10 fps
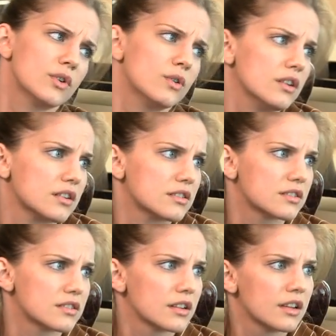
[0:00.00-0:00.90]
Of
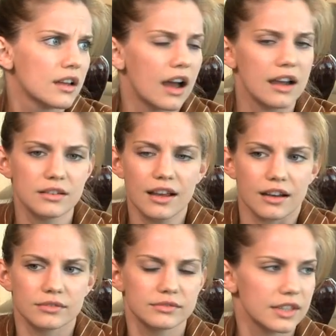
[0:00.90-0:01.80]
course.
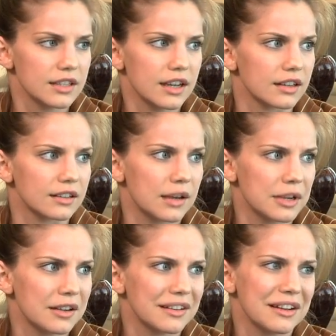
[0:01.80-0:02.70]
Yeah. I
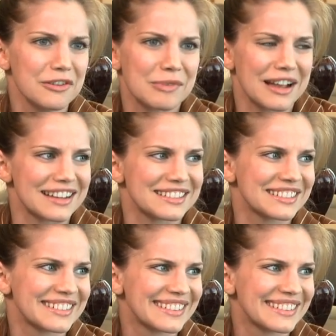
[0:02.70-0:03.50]
mean, I love my guys.